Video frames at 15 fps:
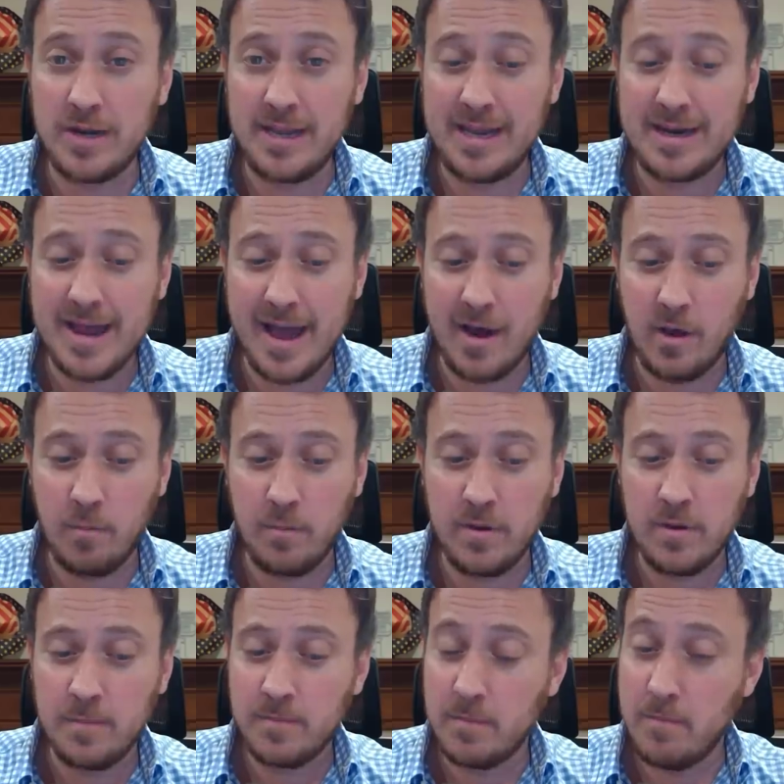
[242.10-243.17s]
need
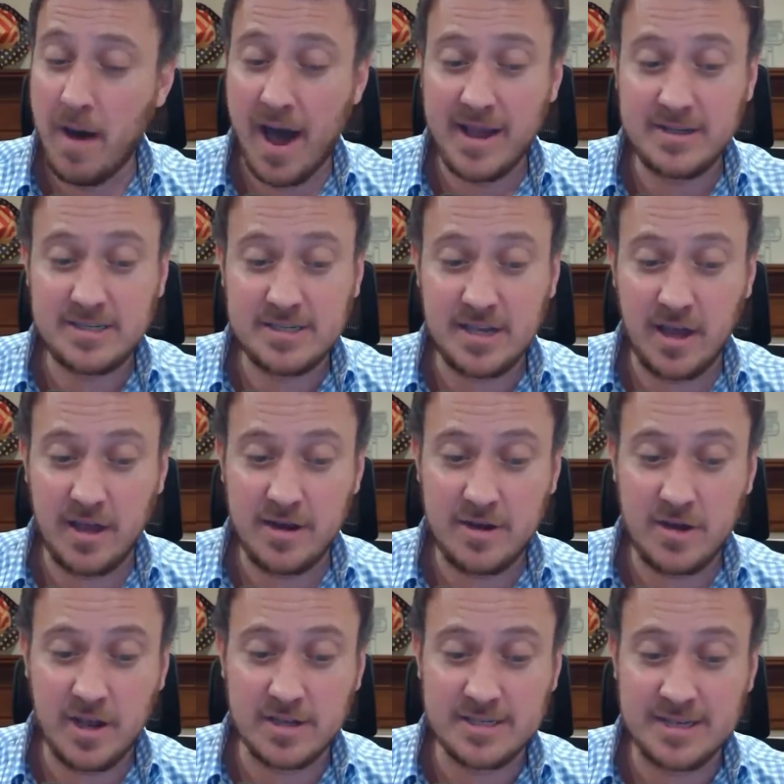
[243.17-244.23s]
help. My son
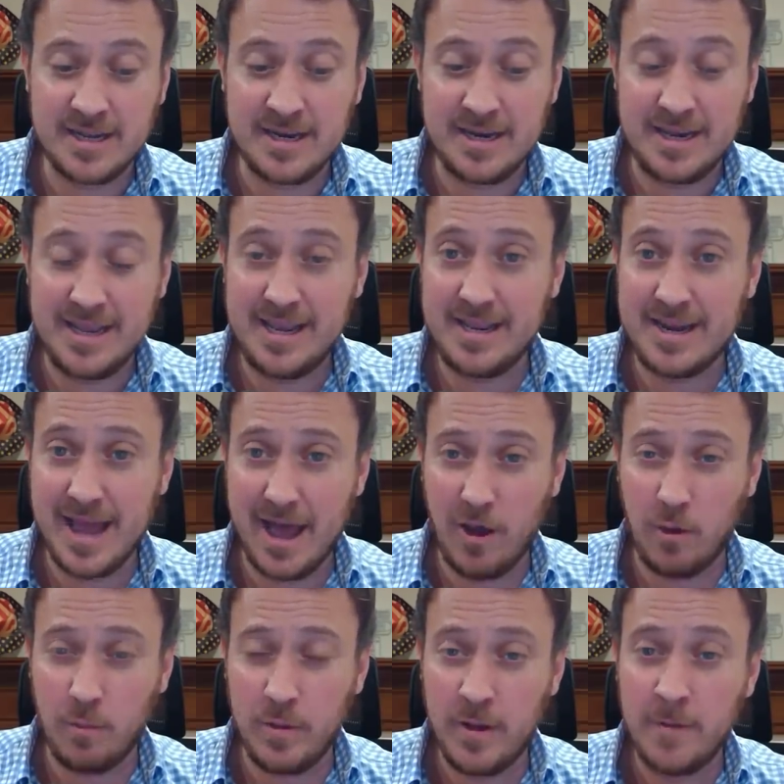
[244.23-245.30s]
doesn't need
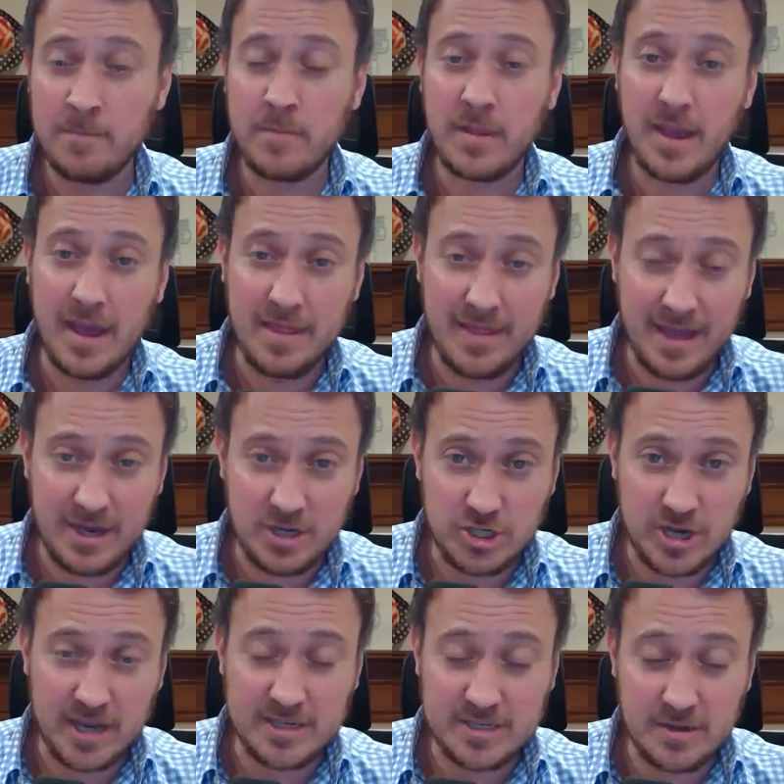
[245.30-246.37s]
help. And then
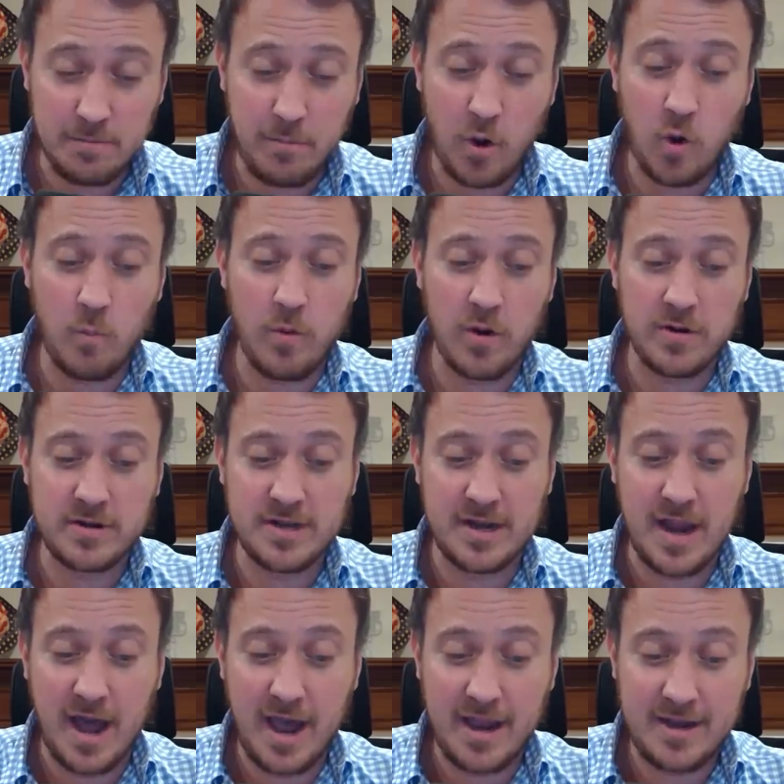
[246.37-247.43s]
Jayson Boebert
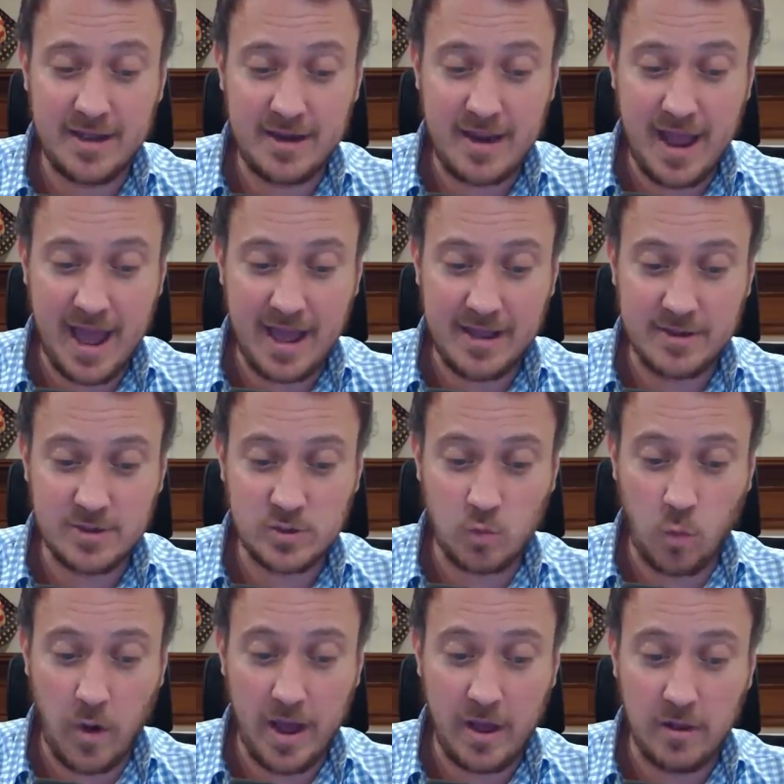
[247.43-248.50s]
denied it as
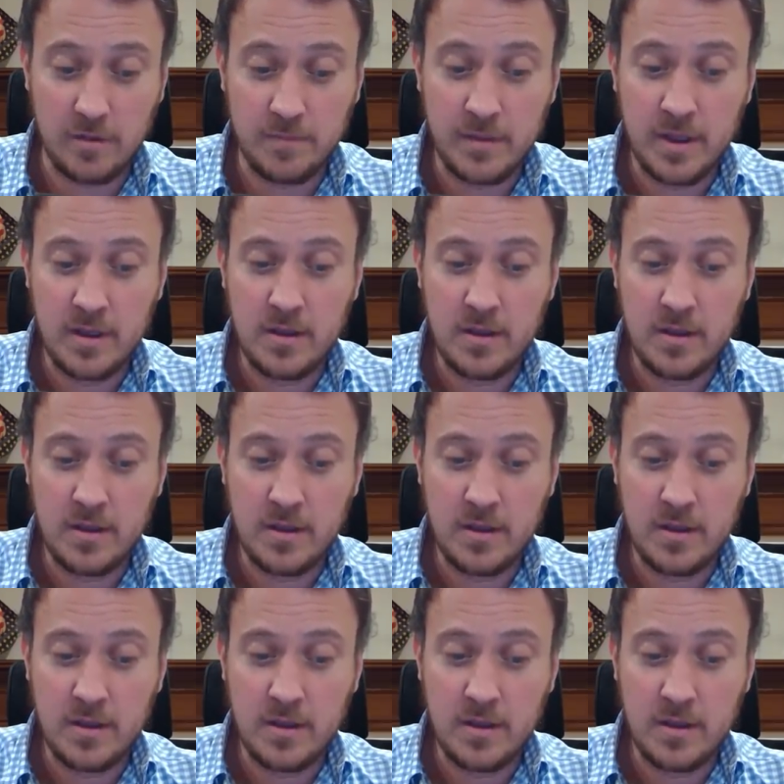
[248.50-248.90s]
well.